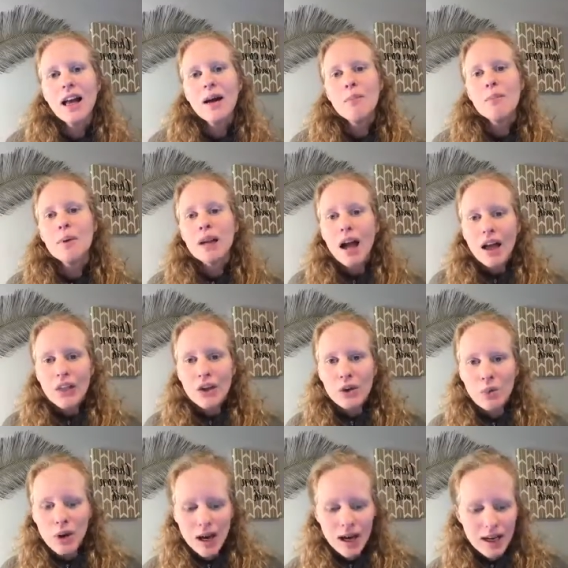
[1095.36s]
But
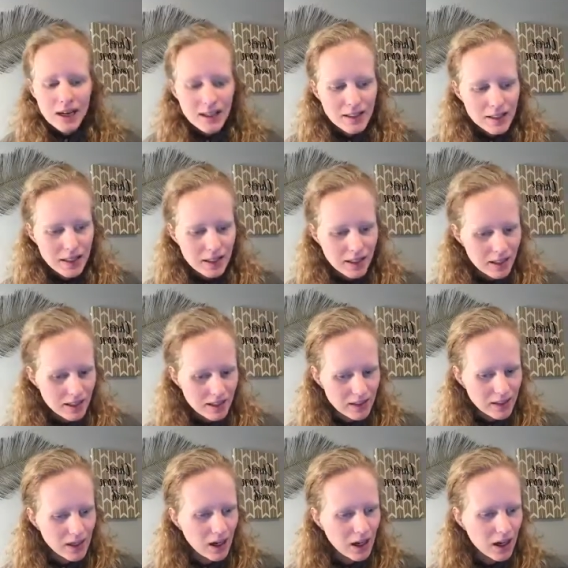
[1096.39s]
otherwise, it is
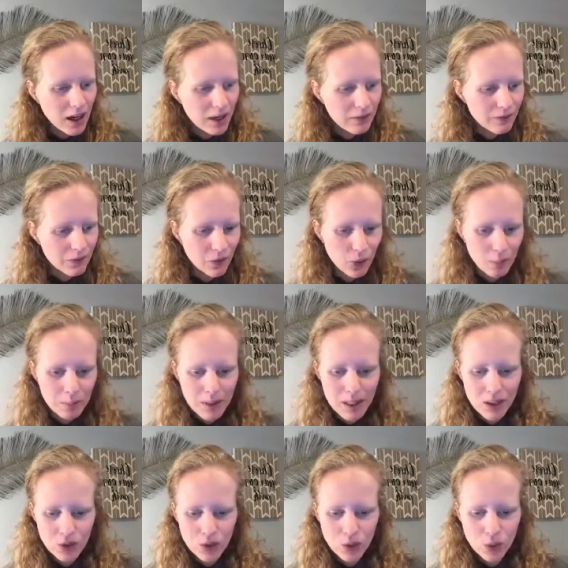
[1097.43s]
time for
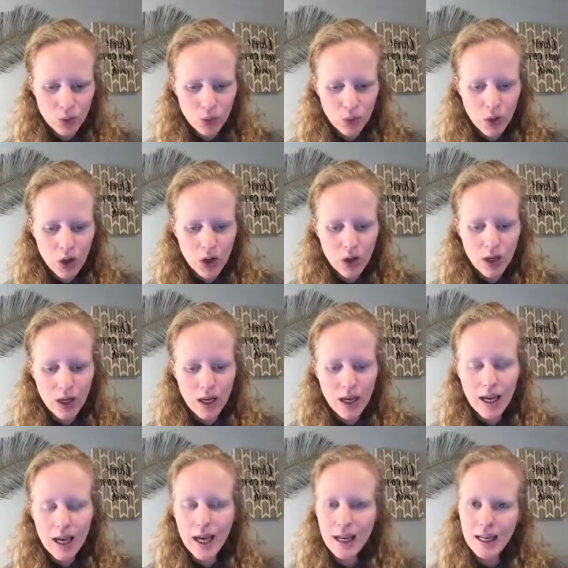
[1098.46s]
me to
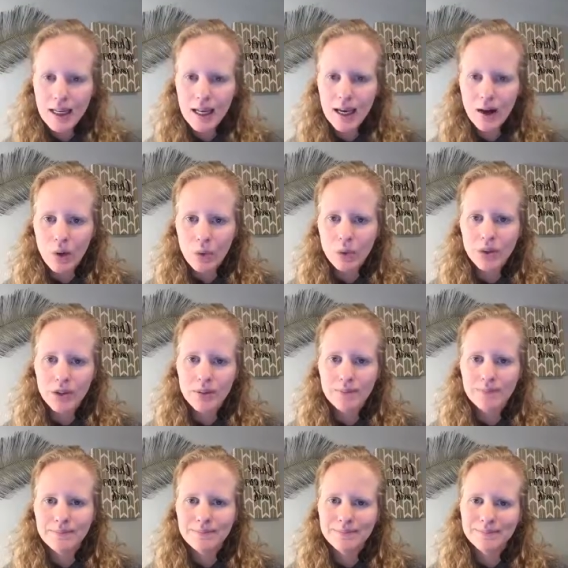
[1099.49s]
head out.
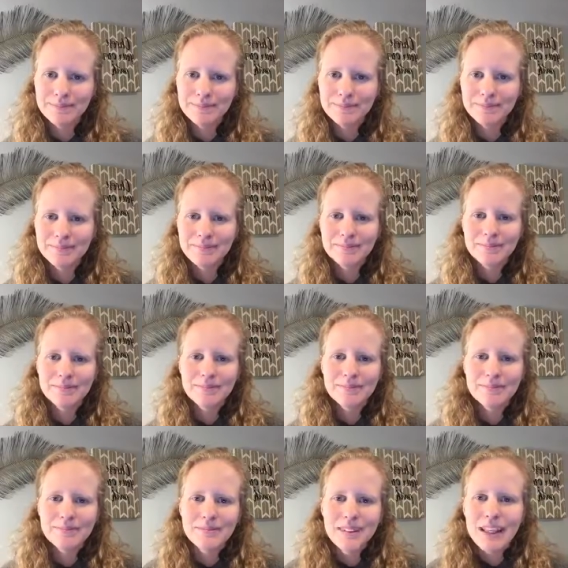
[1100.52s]

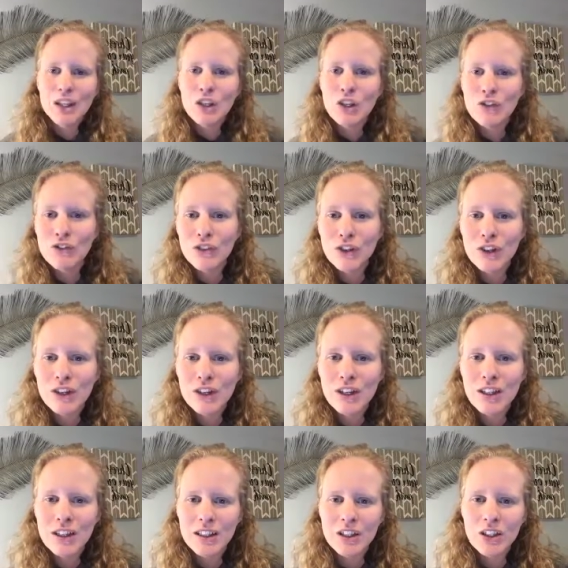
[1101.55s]
Thank you for,
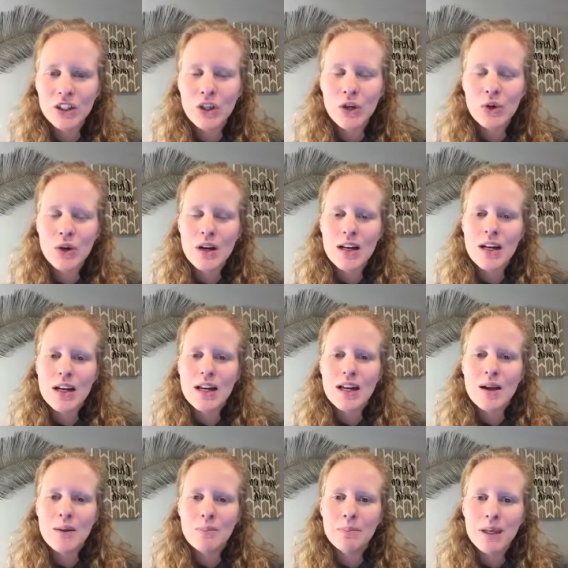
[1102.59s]
you know,
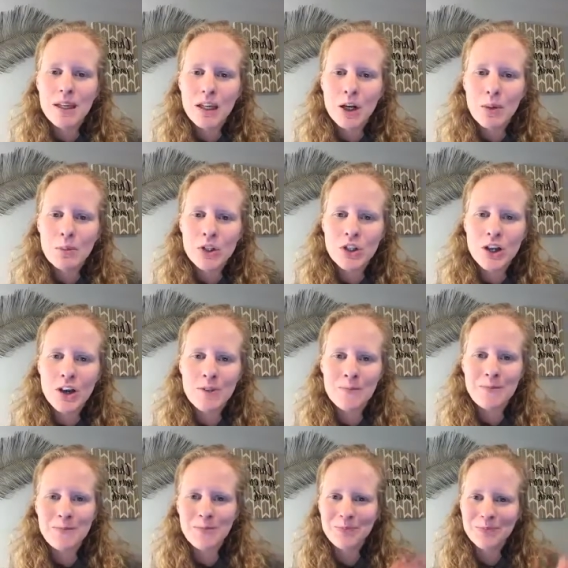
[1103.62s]
being here, Michelle.
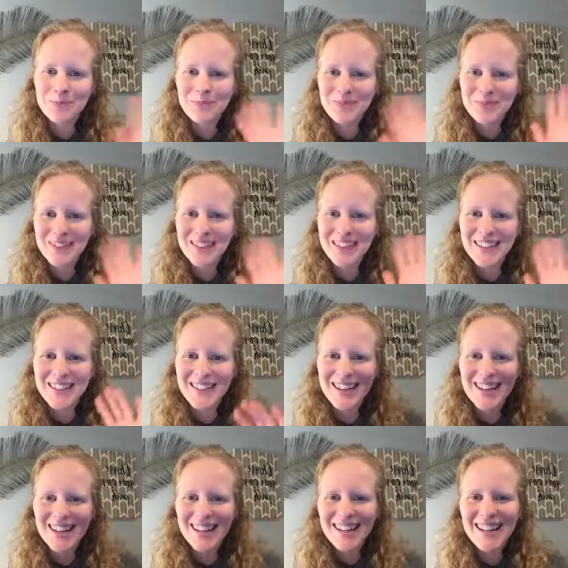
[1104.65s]

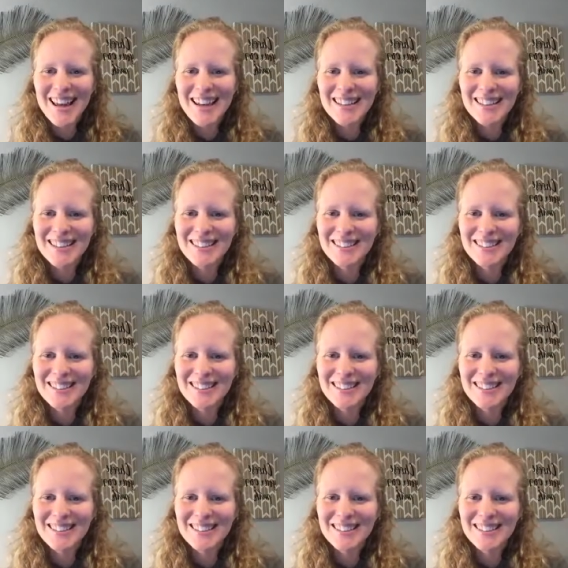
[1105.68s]
Good night.